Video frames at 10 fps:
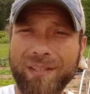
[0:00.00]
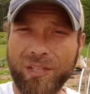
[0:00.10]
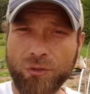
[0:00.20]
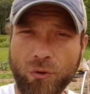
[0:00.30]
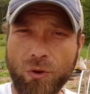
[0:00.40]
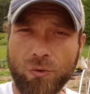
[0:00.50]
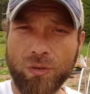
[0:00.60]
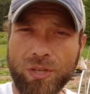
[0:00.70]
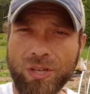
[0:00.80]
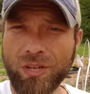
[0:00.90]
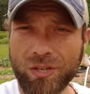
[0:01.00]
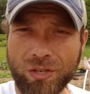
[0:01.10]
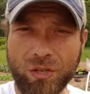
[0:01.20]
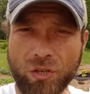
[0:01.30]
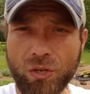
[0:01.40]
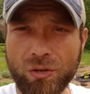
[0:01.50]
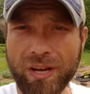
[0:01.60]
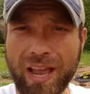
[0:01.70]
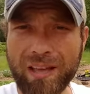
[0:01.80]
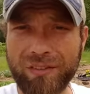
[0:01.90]
pest control you
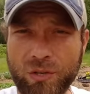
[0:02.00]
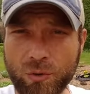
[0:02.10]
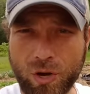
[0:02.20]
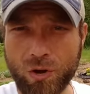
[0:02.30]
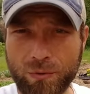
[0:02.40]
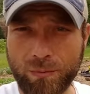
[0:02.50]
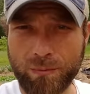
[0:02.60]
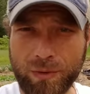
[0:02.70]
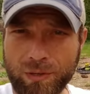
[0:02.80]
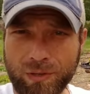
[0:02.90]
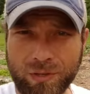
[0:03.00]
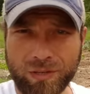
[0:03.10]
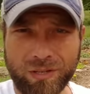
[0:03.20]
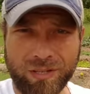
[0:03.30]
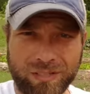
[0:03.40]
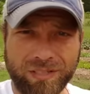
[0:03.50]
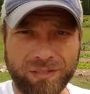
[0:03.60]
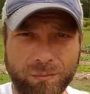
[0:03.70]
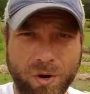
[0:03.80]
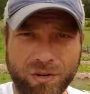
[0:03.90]
can have in your garden. See
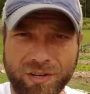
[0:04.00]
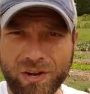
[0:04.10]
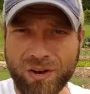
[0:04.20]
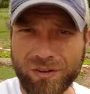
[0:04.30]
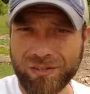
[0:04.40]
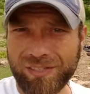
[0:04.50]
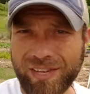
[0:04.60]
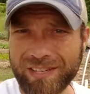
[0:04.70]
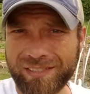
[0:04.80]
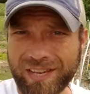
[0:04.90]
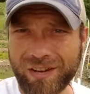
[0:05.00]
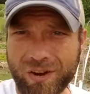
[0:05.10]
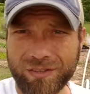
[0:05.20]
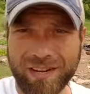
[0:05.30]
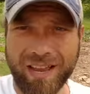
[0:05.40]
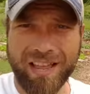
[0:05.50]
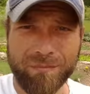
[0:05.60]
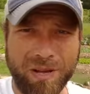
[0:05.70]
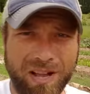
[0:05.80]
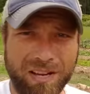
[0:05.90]
this market garden, CSA garden that I
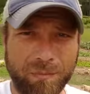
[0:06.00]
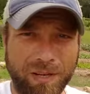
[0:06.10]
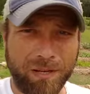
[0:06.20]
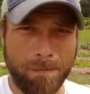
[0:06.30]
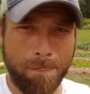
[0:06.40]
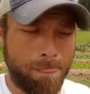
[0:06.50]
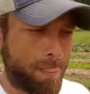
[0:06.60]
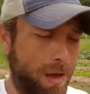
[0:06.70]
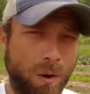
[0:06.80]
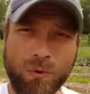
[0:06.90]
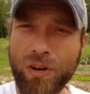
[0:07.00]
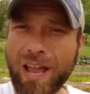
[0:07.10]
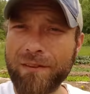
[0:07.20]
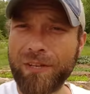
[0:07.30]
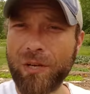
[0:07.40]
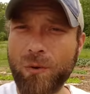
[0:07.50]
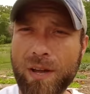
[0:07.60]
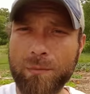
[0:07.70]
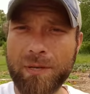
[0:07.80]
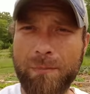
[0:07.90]
have behind me, uh, we're having
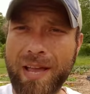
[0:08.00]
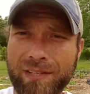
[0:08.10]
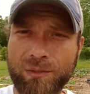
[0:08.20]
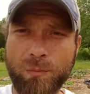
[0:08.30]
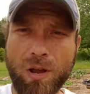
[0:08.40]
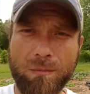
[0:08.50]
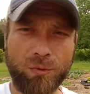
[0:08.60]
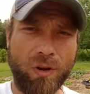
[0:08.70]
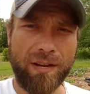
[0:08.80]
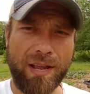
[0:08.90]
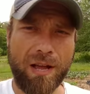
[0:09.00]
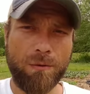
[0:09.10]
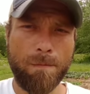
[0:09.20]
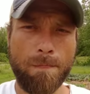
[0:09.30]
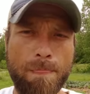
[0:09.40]
quite a bit of pest problems right now.